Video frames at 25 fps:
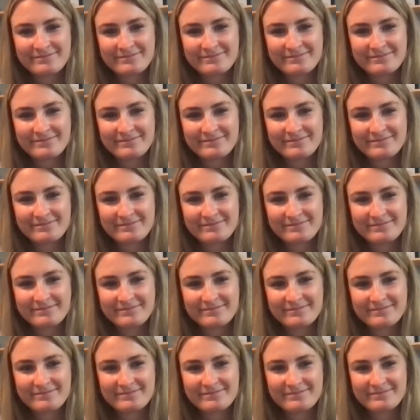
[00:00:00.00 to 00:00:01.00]

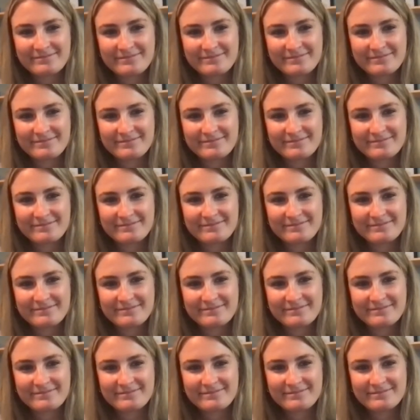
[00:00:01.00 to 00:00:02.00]

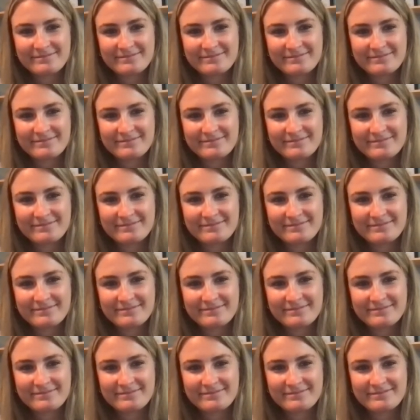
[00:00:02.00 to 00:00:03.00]

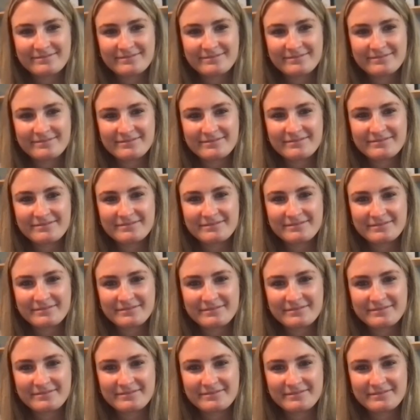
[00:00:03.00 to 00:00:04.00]

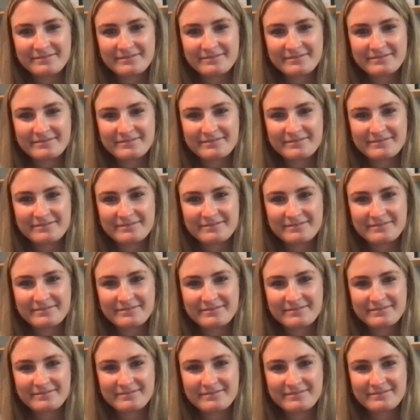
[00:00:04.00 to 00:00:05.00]

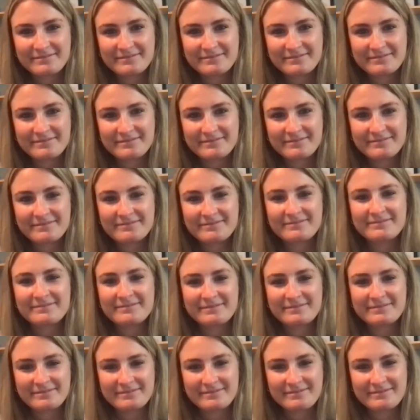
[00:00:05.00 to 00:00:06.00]

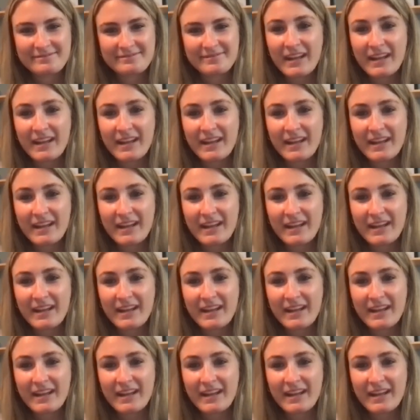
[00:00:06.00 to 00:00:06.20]
(not speaking)